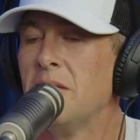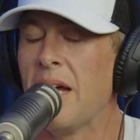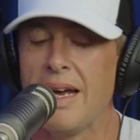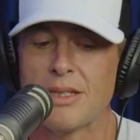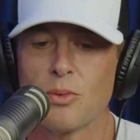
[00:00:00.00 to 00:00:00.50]

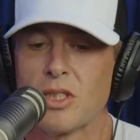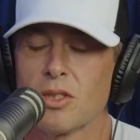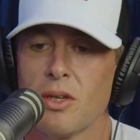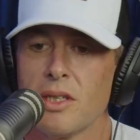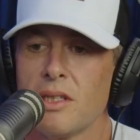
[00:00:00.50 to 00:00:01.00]
Yeah, as we
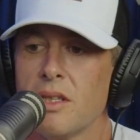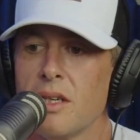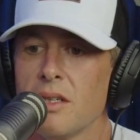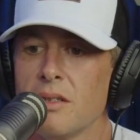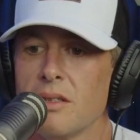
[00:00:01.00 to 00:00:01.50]
started
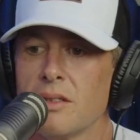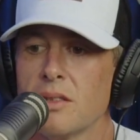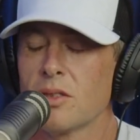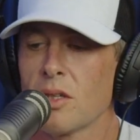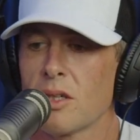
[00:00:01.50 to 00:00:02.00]

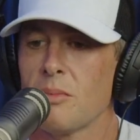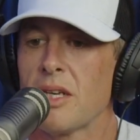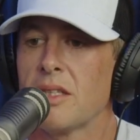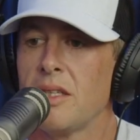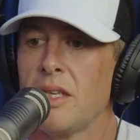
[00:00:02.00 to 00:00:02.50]
just talking
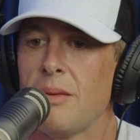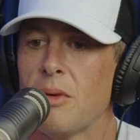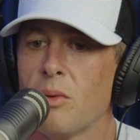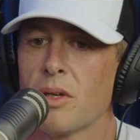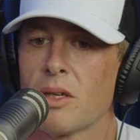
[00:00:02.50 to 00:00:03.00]
about the name,
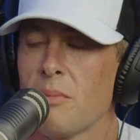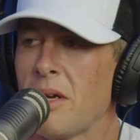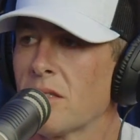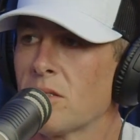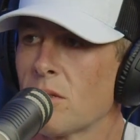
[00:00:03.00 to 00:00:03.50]
I want to come
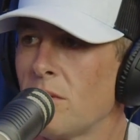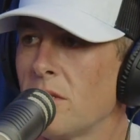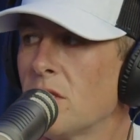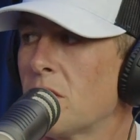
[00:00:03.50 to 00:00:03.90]
back and circle around